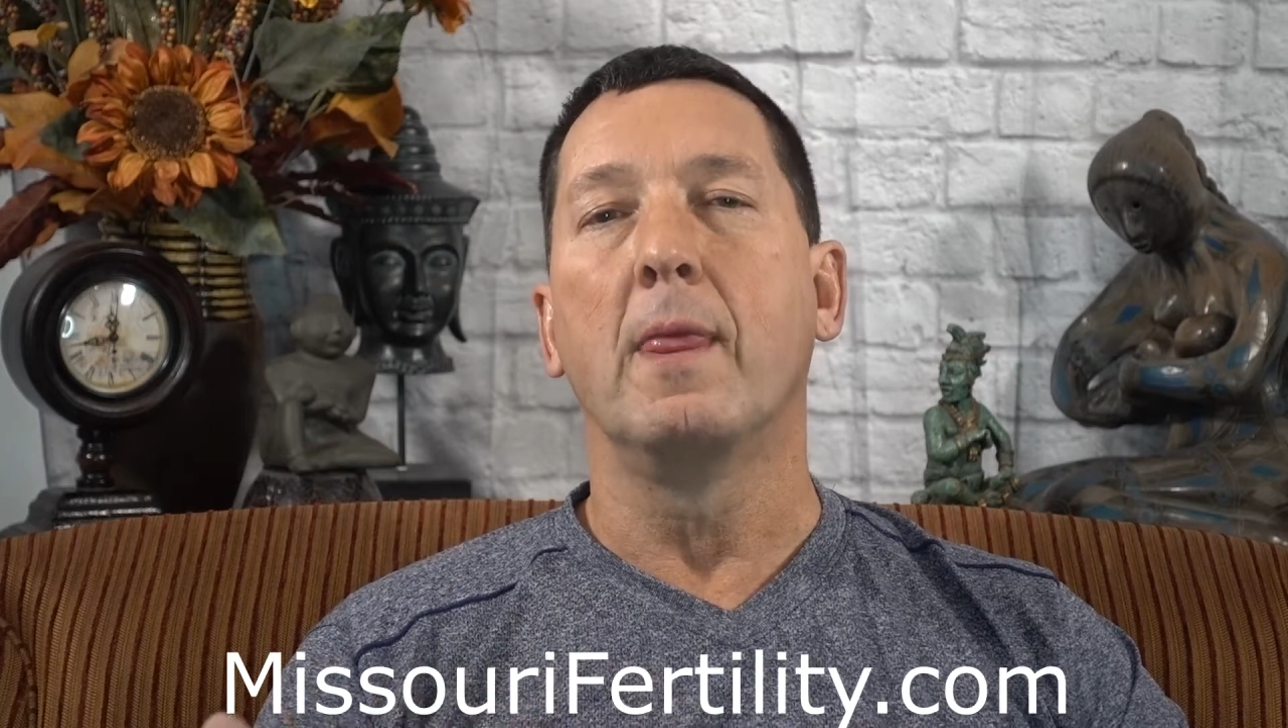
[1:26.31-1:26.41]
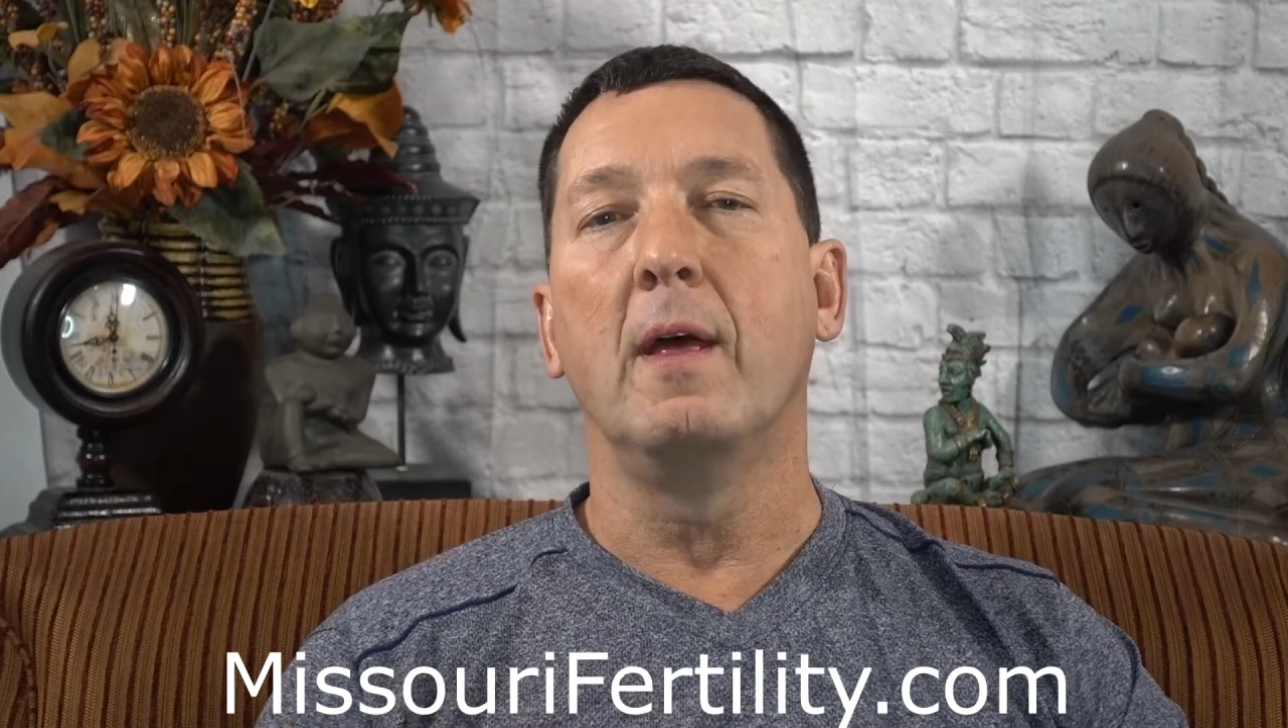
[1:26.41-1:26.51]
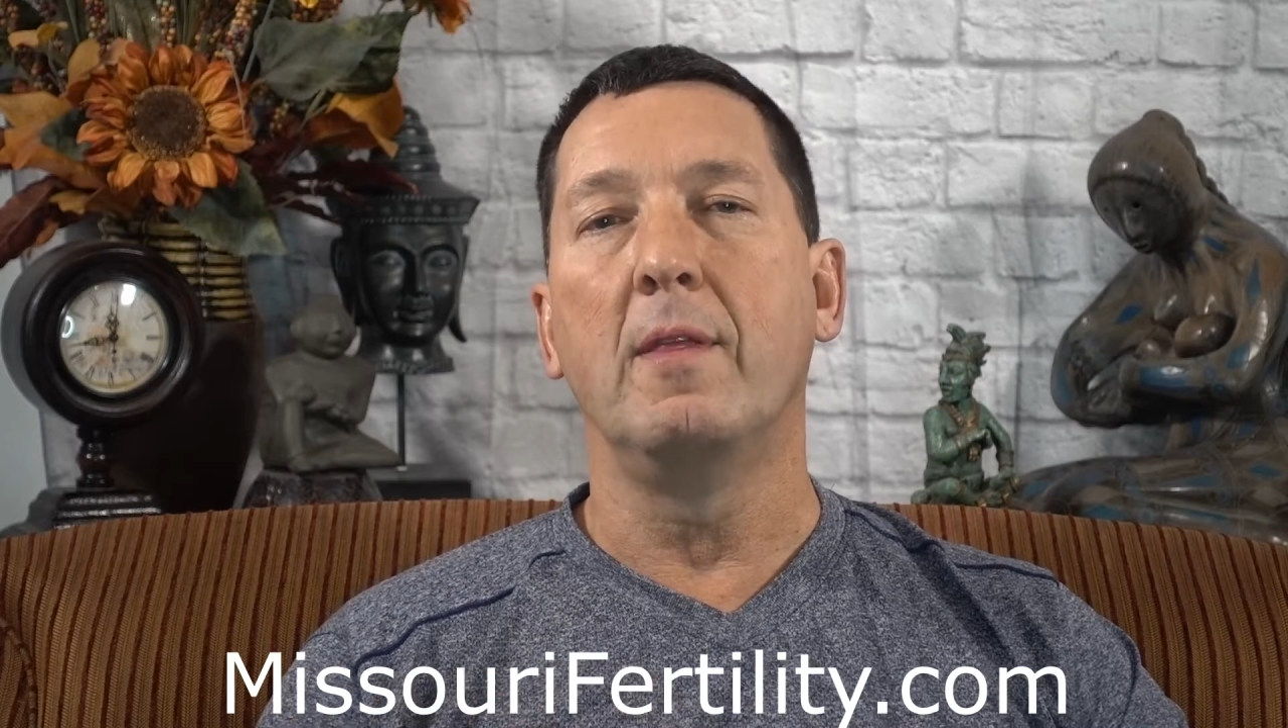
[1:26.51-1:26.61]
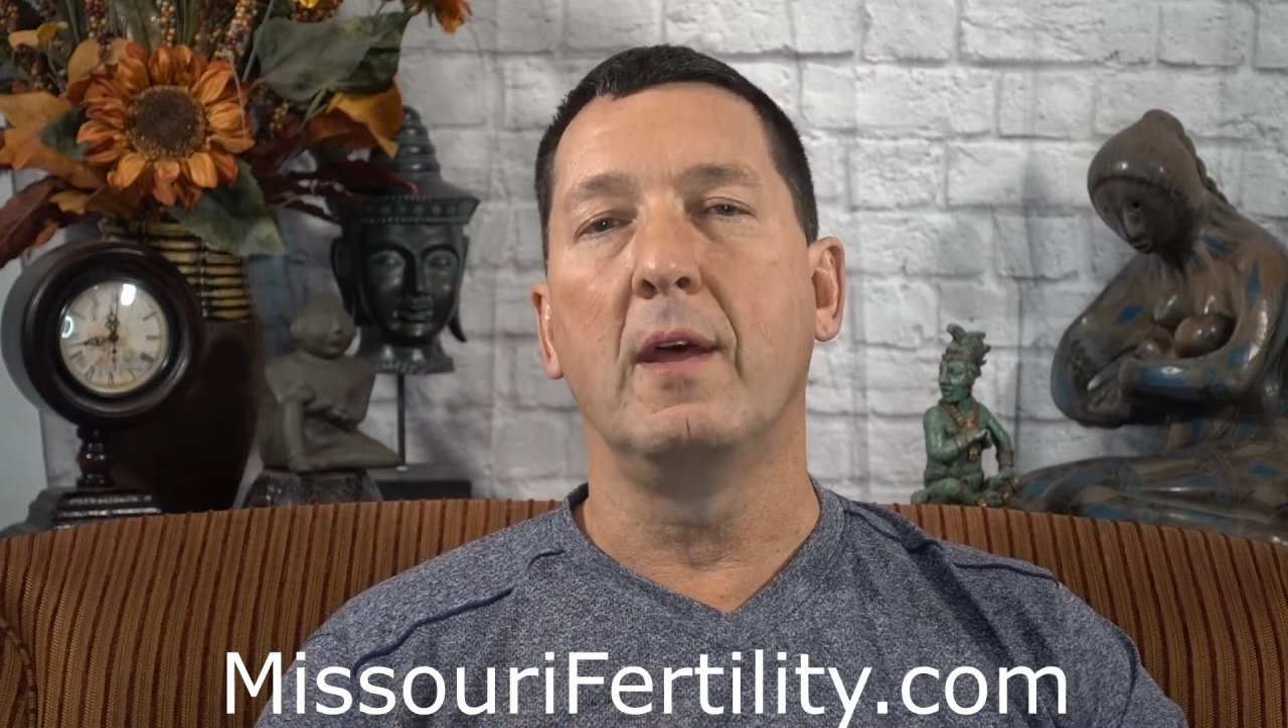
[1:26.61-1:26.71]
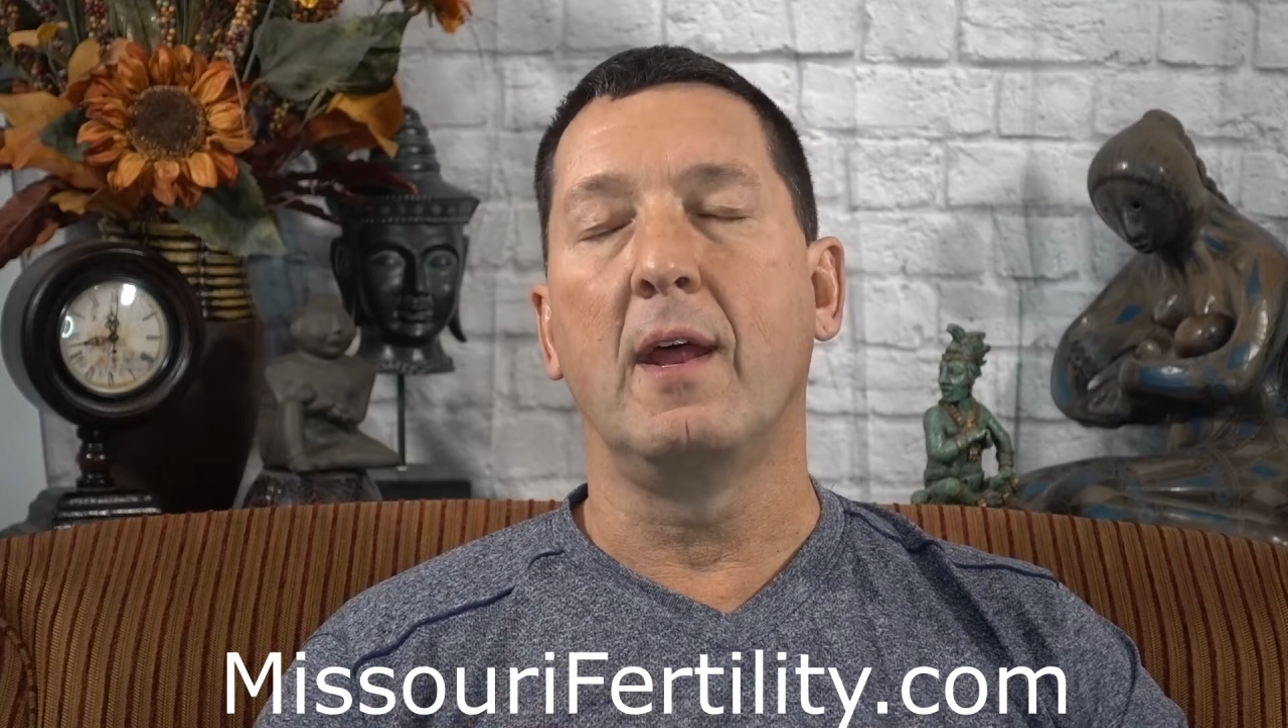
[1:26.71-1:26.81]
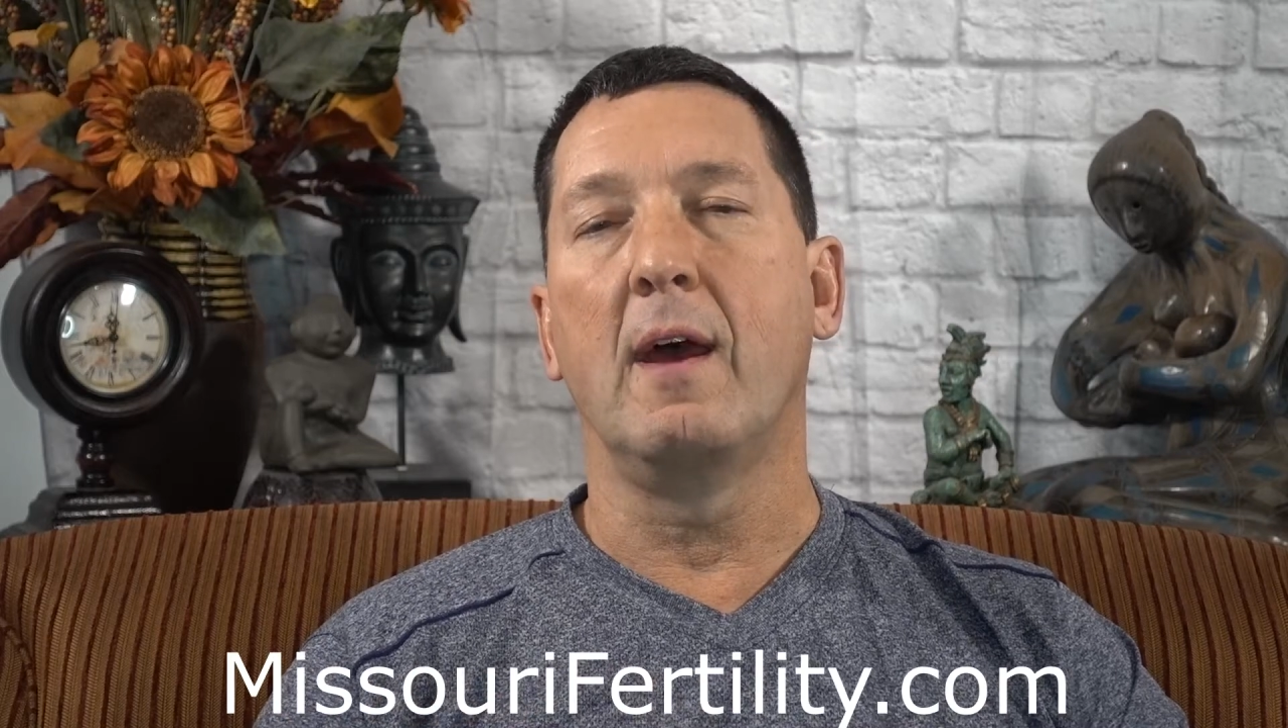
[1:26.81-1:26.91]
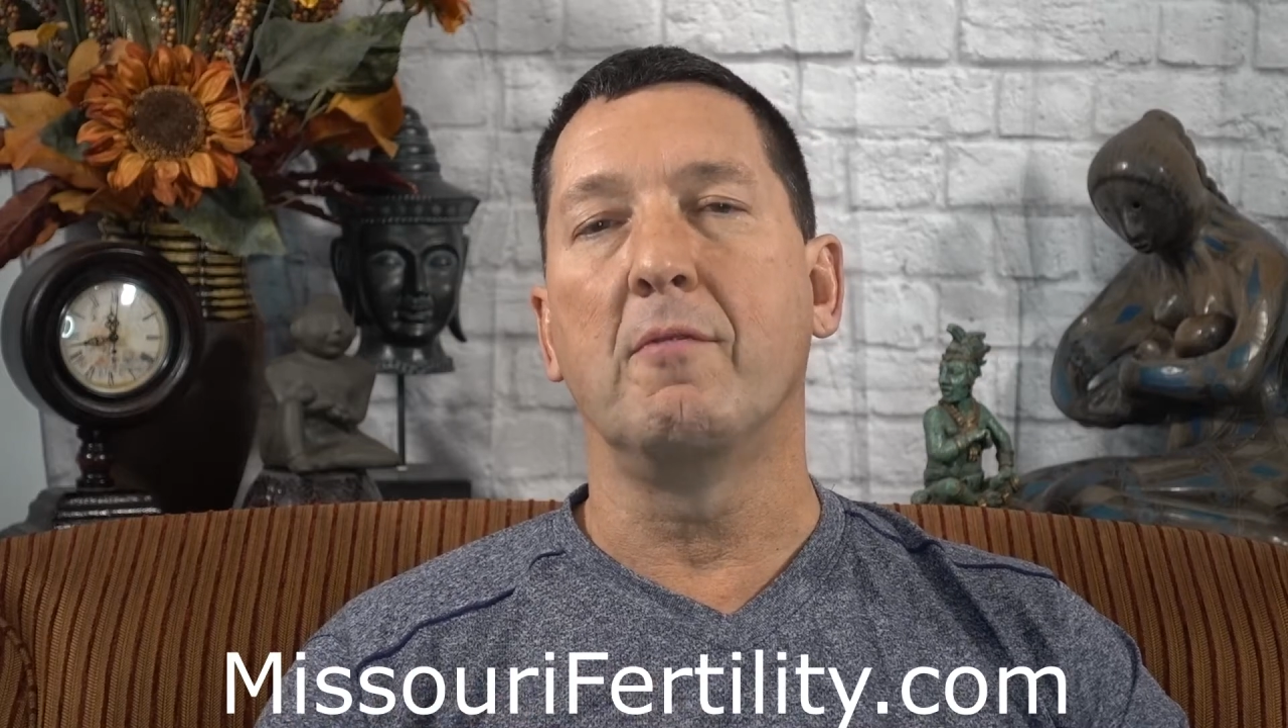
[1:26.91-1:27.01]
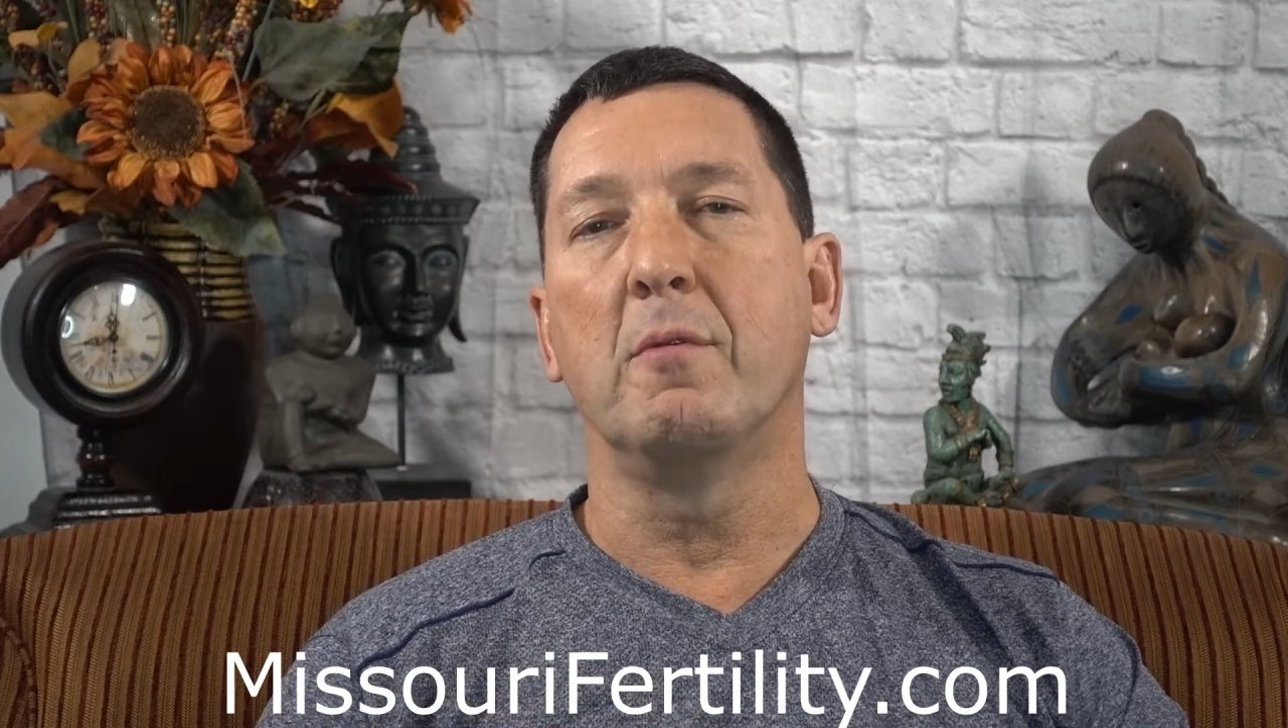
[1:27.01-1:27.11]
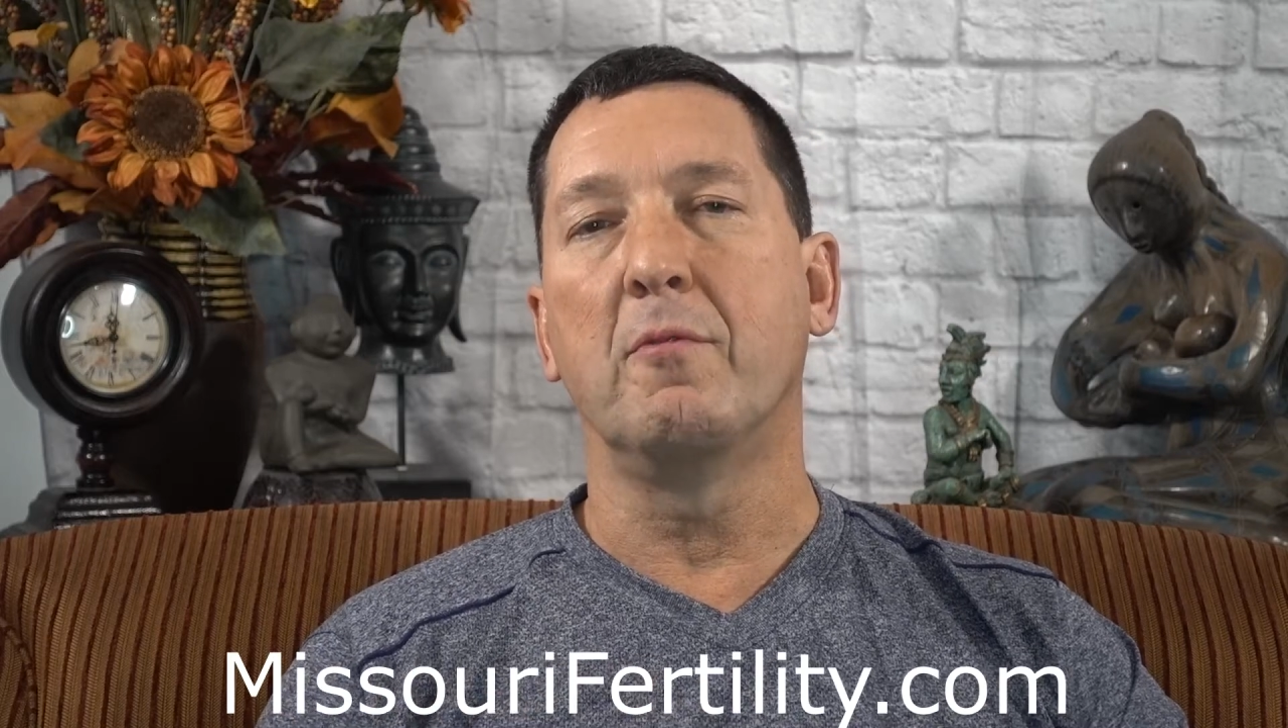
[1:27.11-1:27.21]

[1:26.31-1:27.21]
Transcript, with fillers: and then have them